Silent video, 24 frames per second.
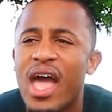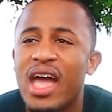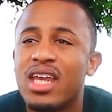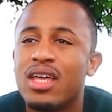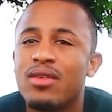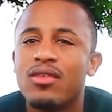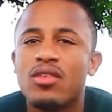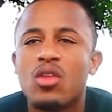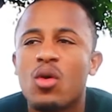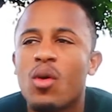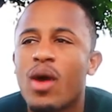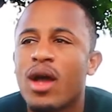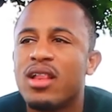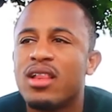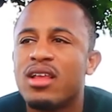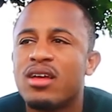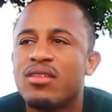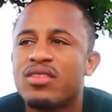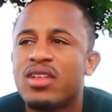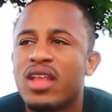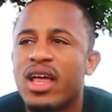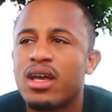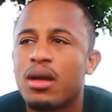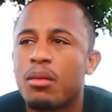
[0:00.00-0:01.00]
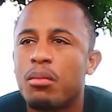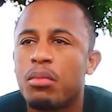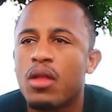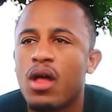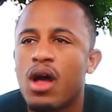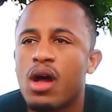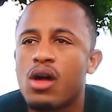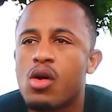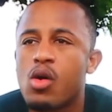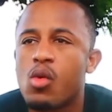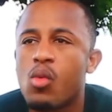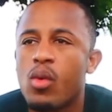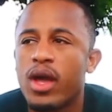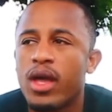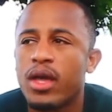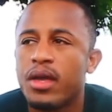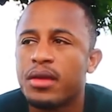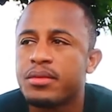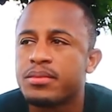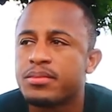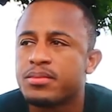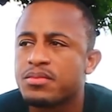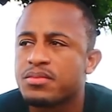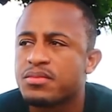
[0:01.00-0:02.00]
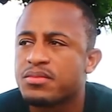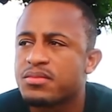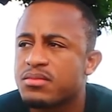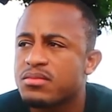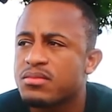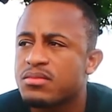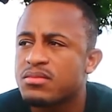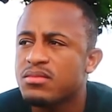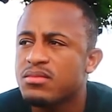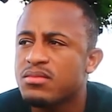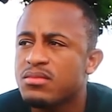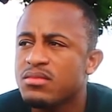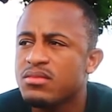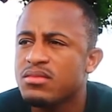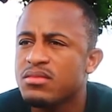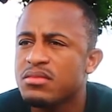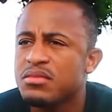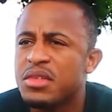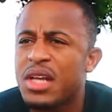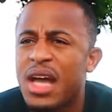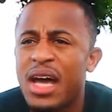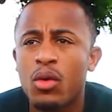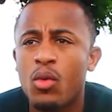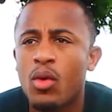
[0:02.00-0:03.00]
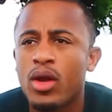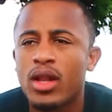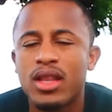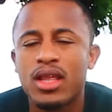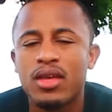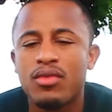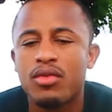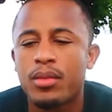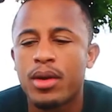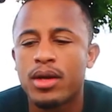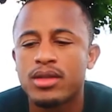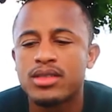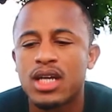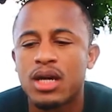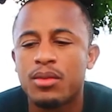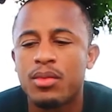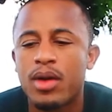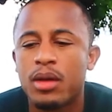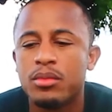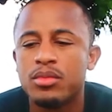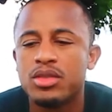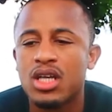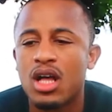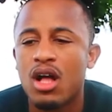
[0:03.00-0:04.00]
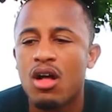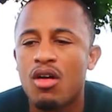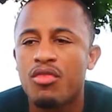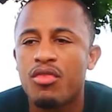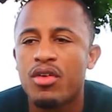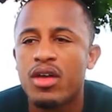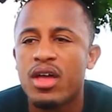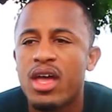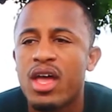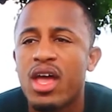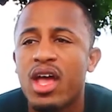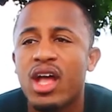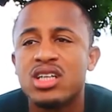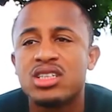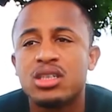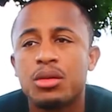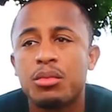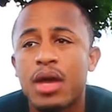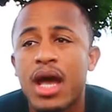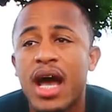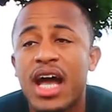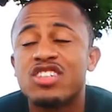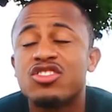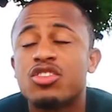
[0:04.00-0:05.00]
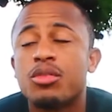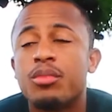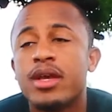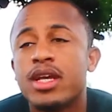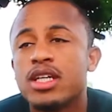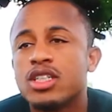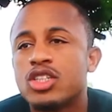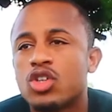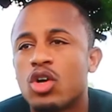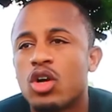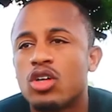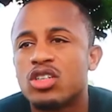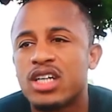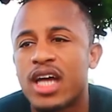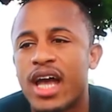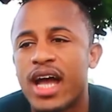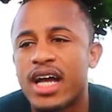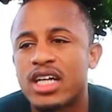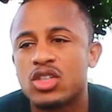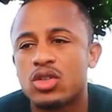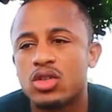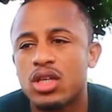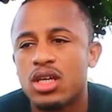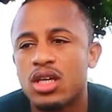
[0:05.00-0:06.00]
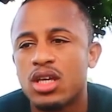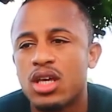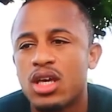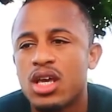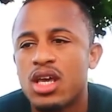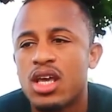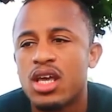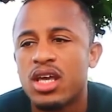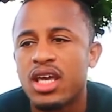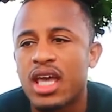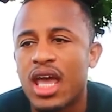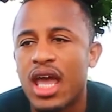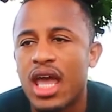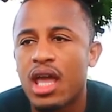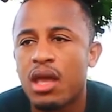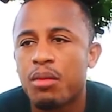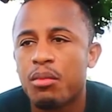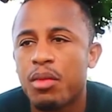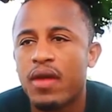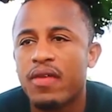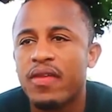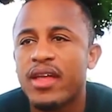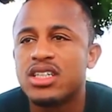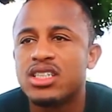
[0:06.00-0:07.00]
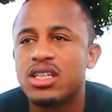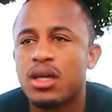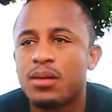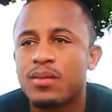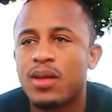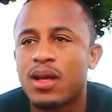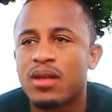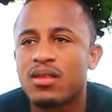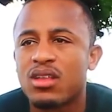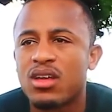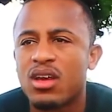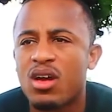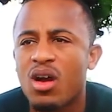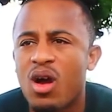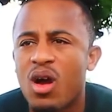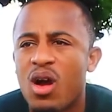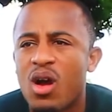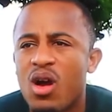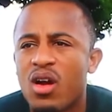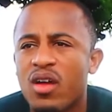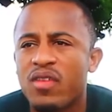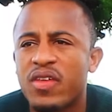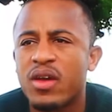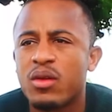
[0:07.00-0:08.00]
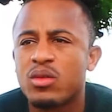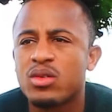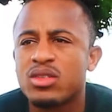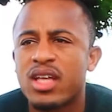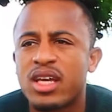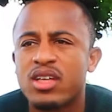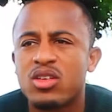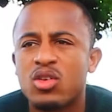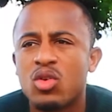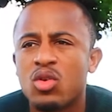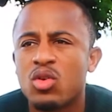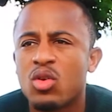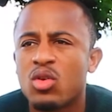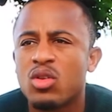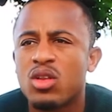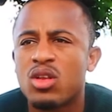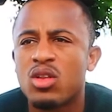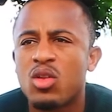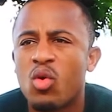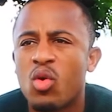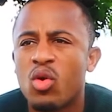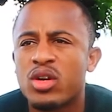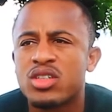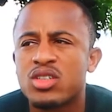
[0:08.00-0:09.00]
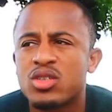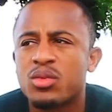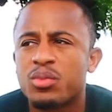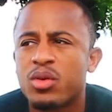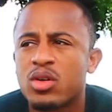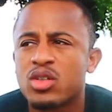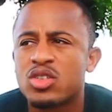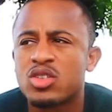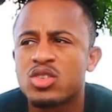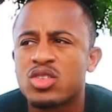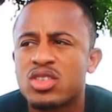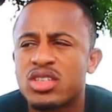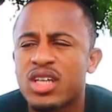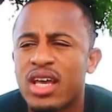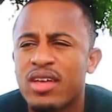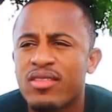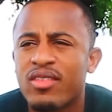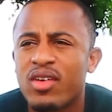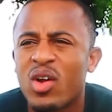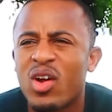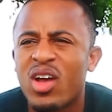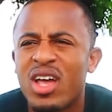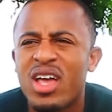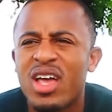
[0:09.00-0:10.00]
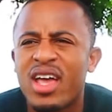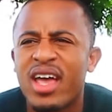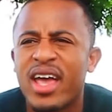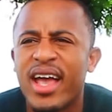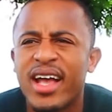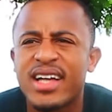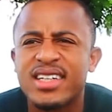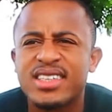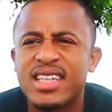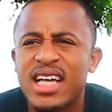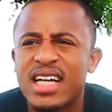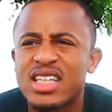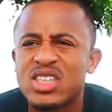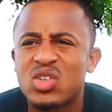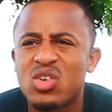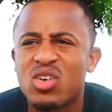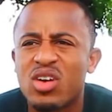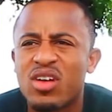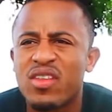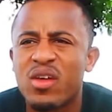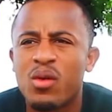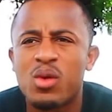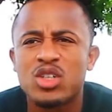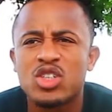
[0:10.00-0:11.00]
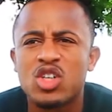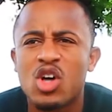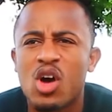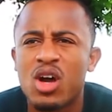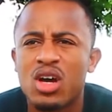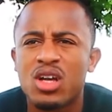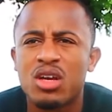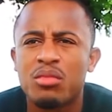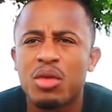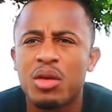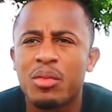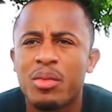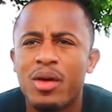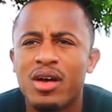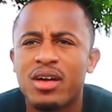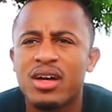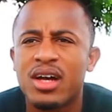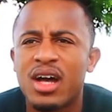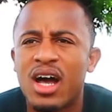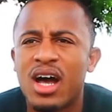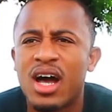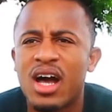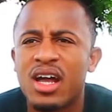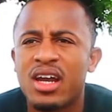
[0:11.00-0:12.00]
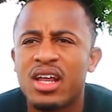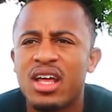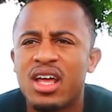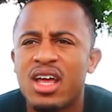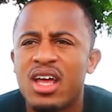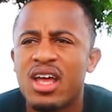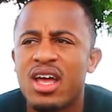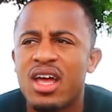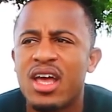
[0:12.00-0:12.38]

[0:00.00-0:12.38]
And even though I lived like a block away, I didn't want to leave him outside by himself. And some guys from his church actually came and they jumped out the car and they was like, "Do you know the Lord is your personal Savior, etc." And they were talking to me about God.